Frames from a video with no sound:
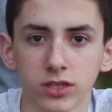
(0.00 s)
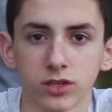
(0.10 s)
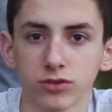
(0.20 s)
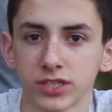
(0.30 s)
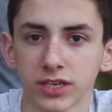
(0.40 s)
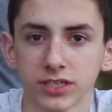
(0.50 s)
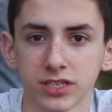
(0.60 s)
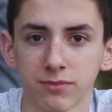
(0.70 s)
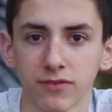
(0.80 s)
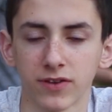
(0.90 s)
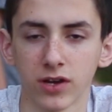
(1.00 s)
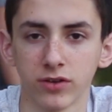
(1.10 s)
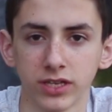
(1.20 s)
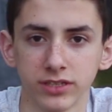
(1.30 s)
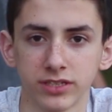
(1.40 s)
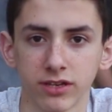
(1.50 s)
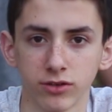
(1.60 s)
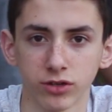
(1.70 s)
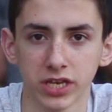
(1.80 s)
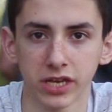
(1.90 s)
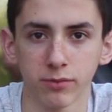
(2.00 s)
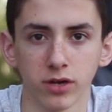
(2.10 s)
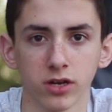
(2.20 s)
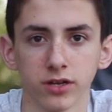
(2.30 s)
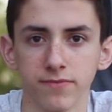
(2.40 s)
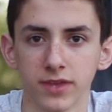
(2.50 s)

Those settings can be found inside of your camera.